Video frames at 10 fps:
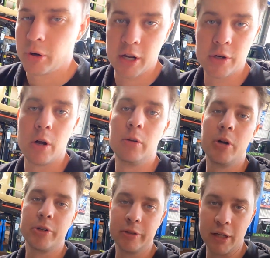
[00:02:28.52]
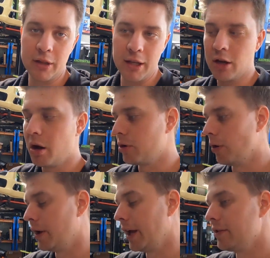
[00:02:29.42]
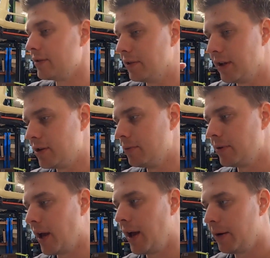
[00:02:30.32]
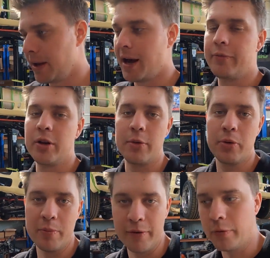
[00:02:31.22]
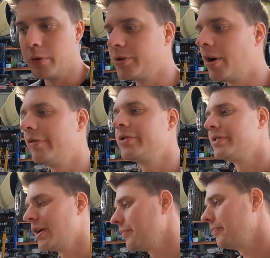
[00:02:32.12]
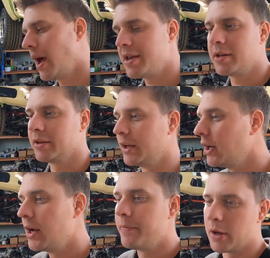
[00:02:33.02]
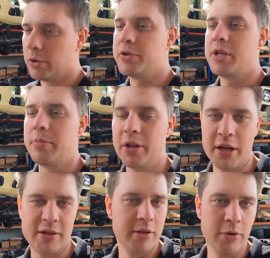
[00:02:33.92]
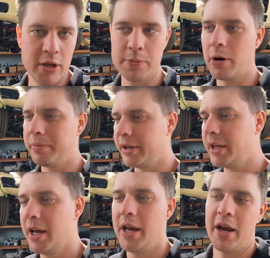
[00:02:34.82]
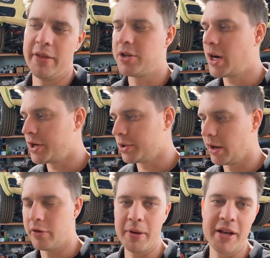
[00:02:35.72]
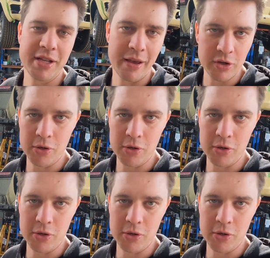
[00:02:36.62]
body control module in the Commodore. And the issue we have when you put them in four-wheel drives is they basically lose the ability to do this properly, and they charge all over the place. They have